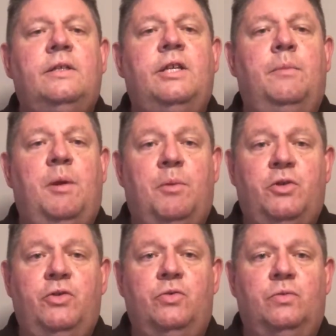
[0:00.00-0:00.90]
Tip number
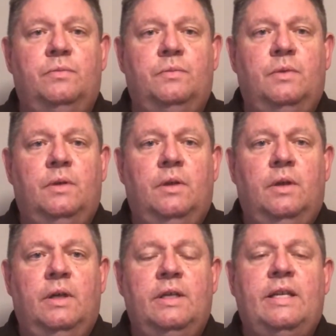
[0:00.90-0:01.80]
two,
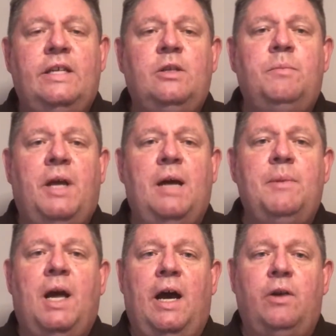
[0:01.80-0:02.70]
take some
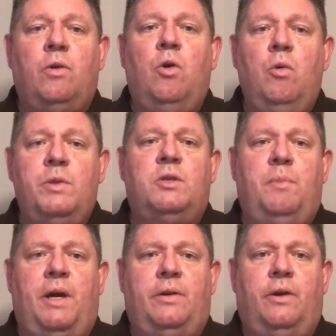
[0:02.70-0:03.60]
time and hire a home
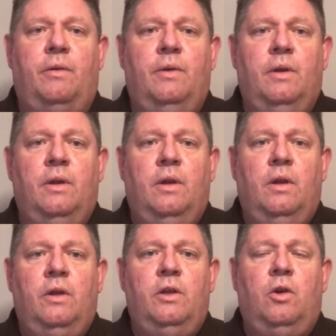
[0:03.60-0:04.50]
inspector.
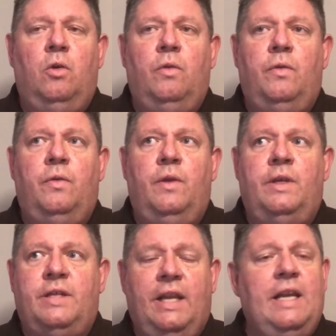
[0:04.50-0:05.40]
You know,
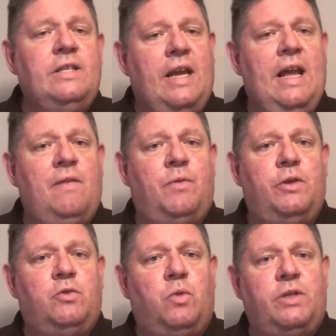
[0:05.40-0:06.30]
in today's
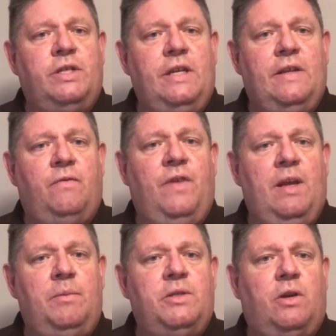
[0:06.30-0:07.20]
average, we're seeing that
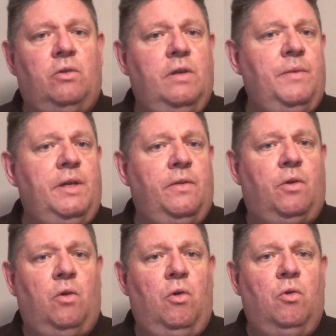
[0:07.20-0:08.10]
families are living in
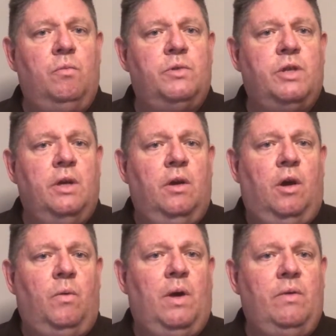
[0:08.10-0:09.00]
their homes
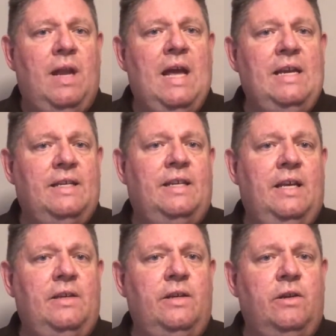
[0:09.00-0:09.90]
around 9 to
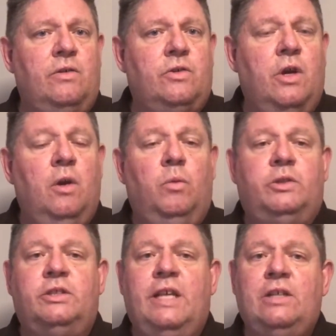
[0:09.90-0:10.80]
10 years,
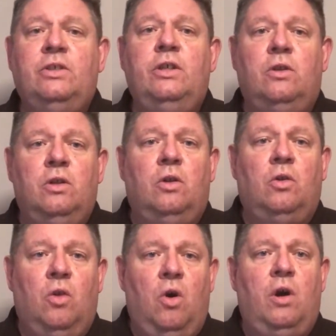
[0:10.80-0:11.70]
which is actually a
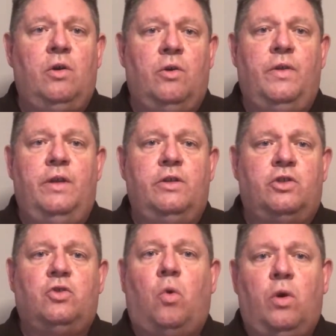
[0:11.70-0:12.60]
little longer than
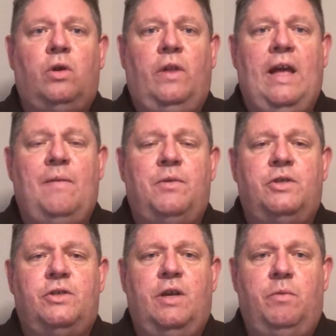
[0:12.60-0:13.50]
historical
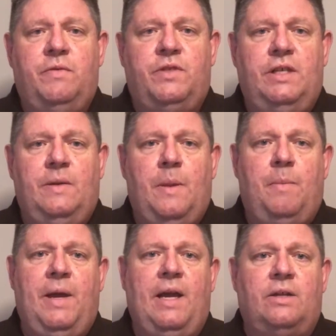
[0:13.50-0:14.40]
averages that we've seen in
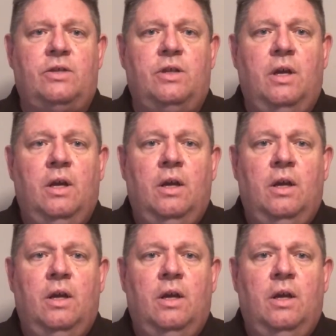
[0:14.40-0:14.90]
the past.